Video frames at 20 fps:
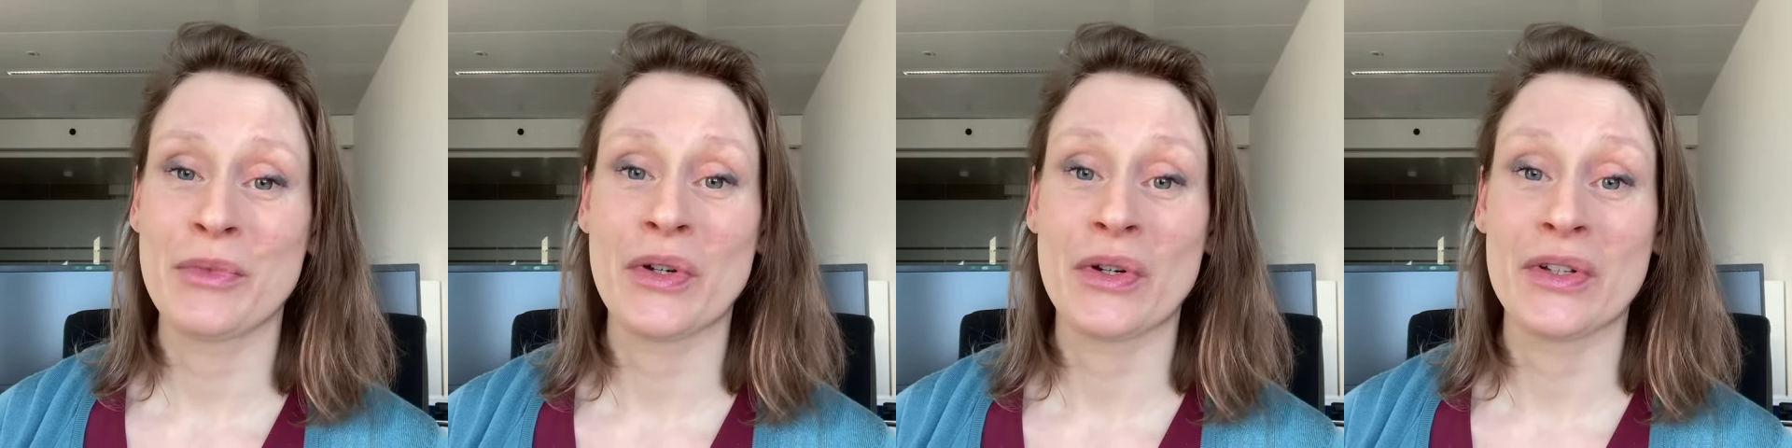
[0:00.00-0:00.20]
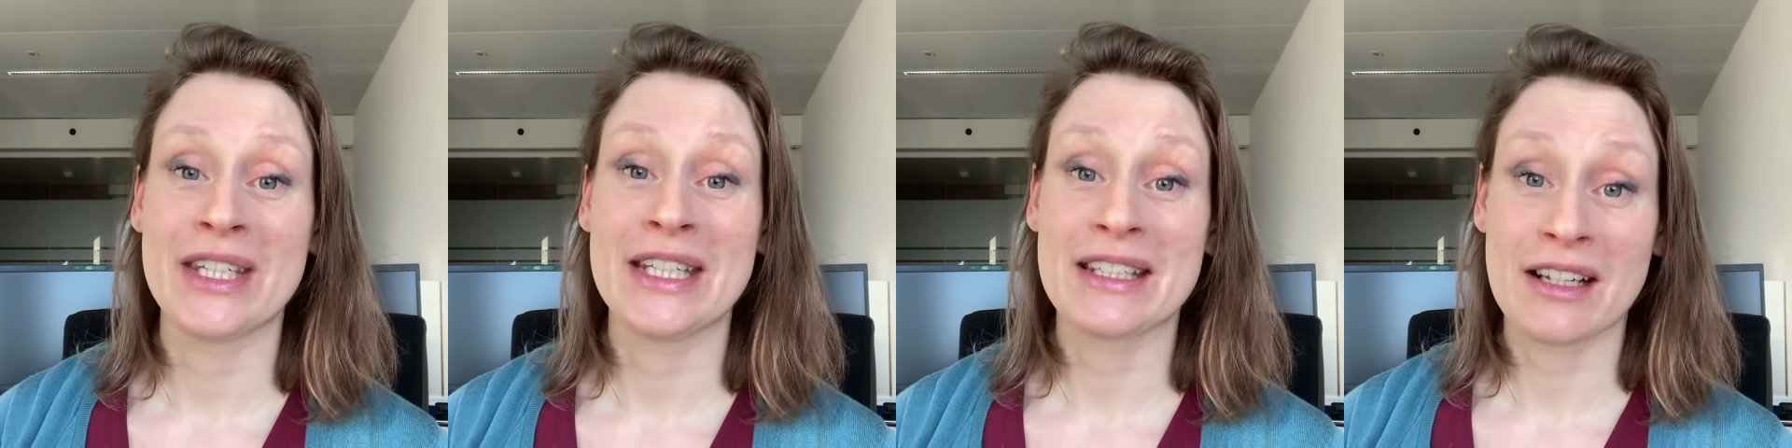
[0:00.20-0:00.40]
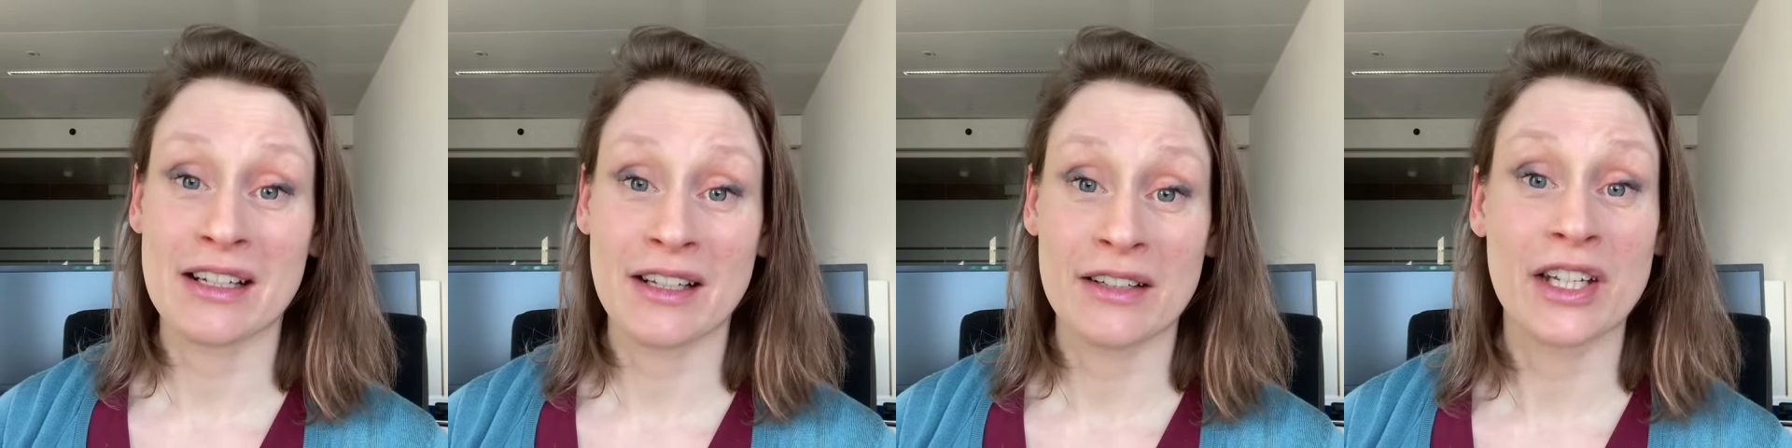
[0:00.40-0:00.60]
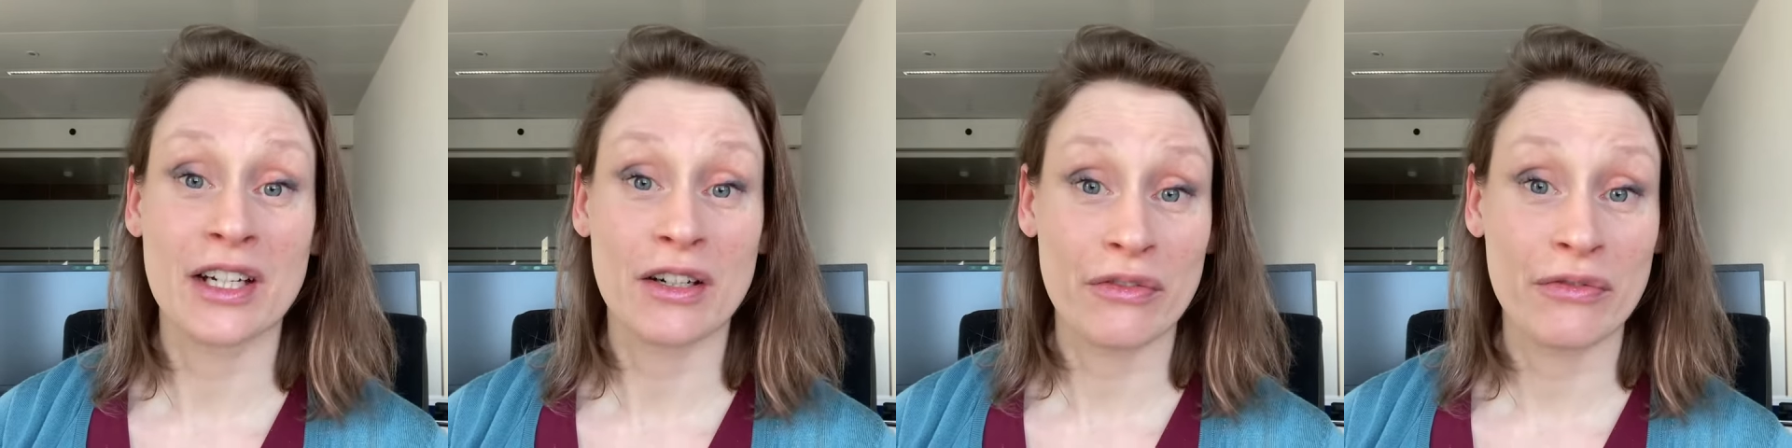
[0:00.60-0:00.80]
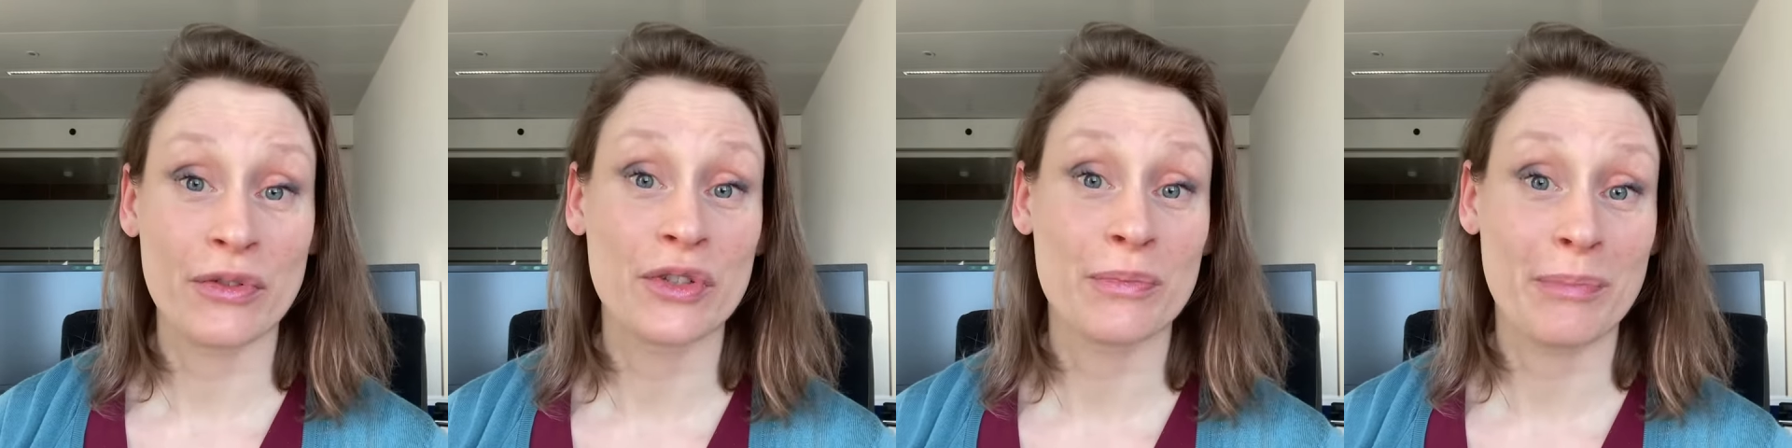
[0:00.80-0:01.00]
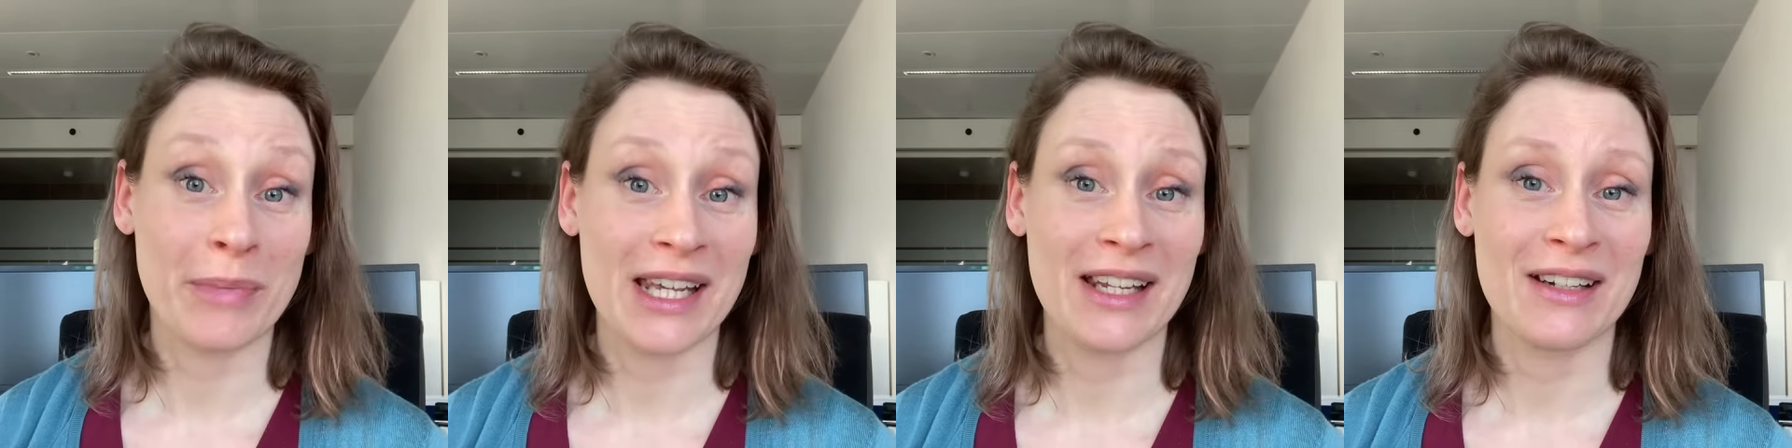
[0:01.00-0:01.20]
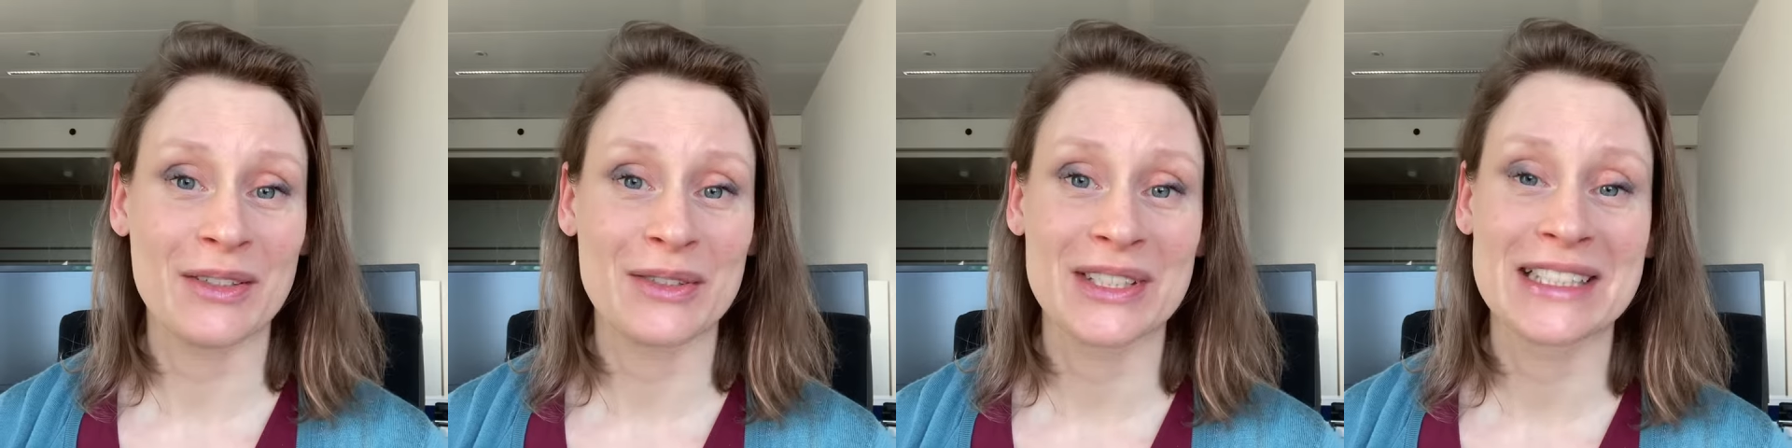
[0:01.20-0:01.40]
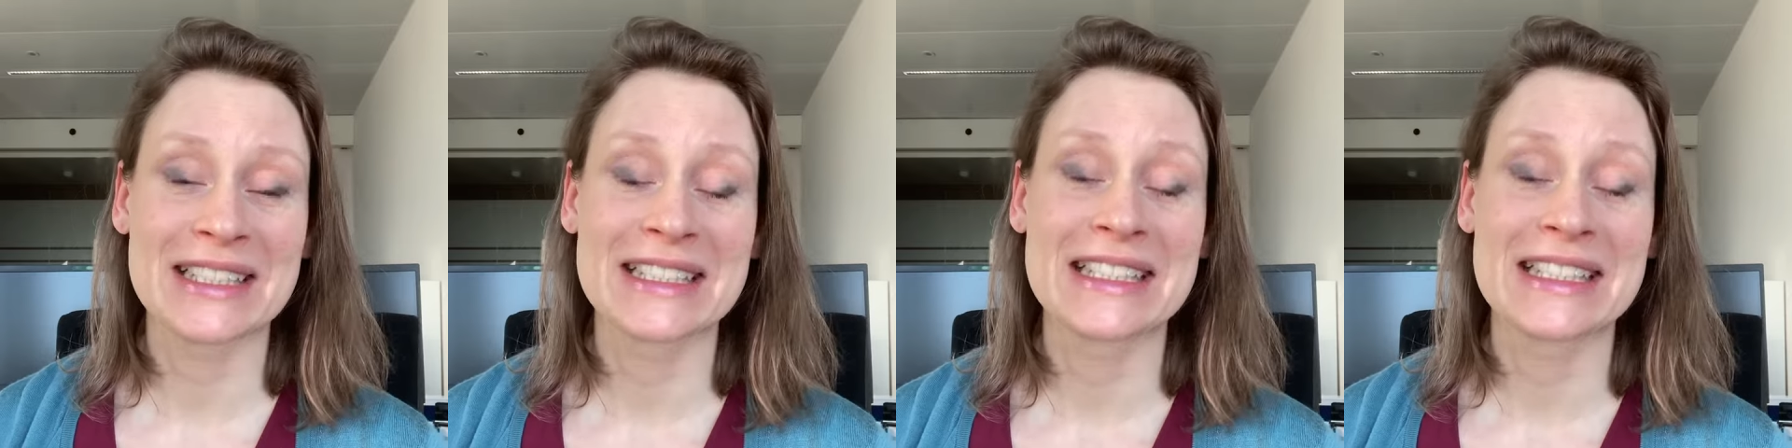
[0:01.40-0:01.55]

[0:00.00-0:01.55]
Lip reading: an Italian Air Force pilot.